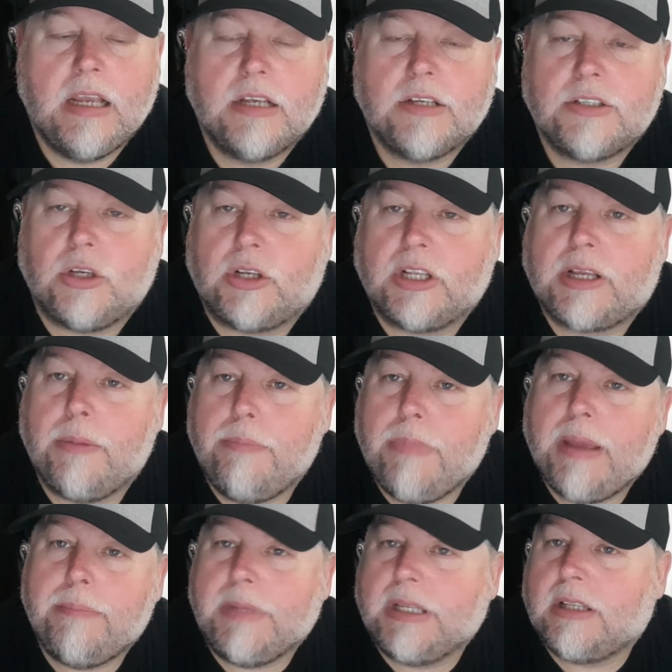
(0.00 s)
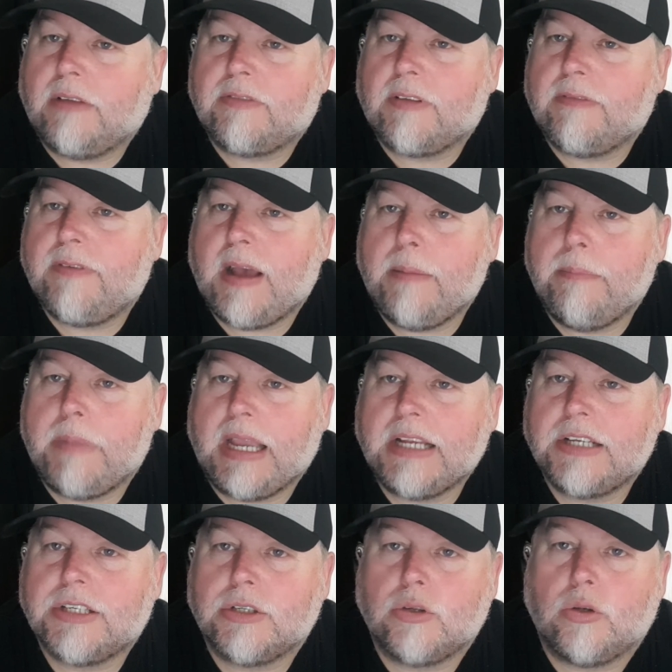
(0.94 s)
So the commitment of the fan
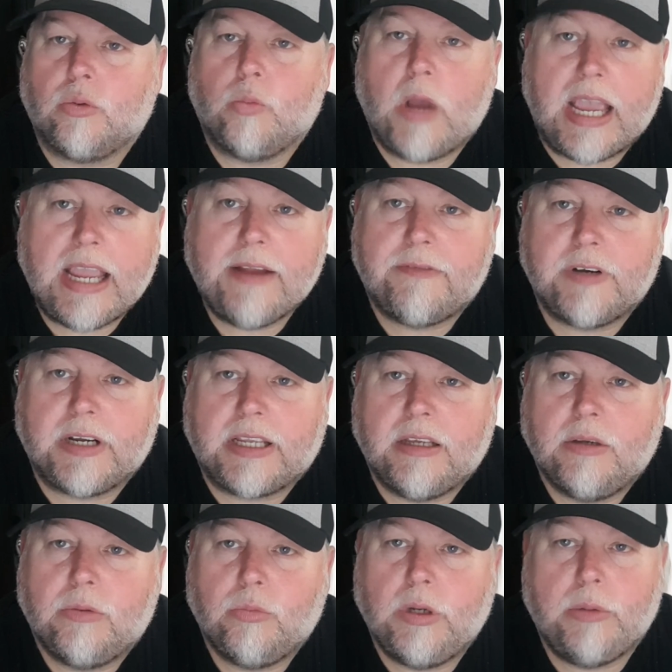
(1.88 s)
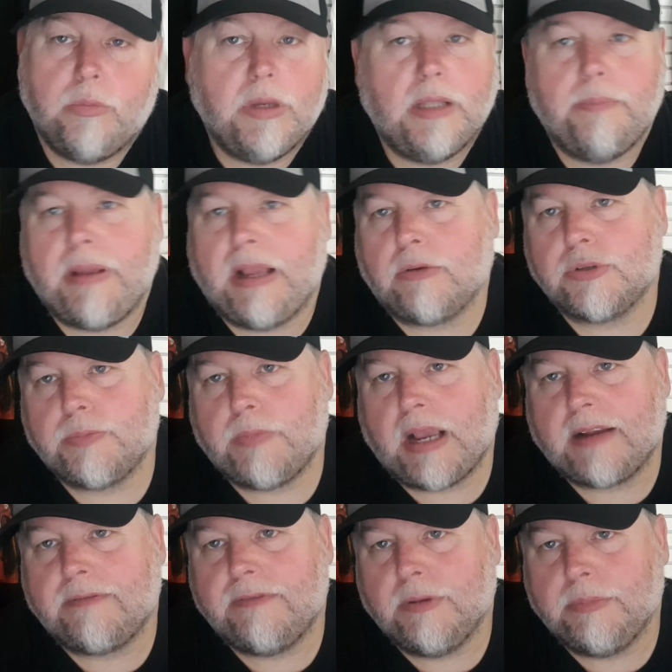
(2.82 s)
base is unwavering. We will bounce
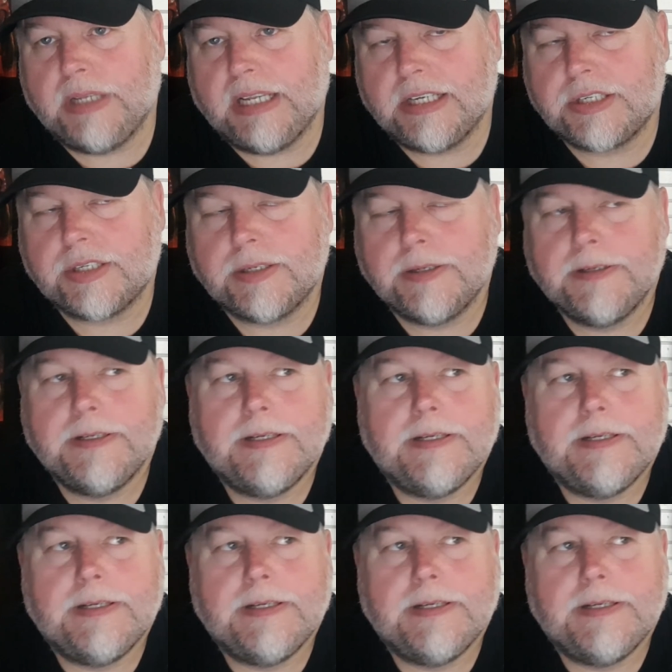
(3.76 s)
back from this.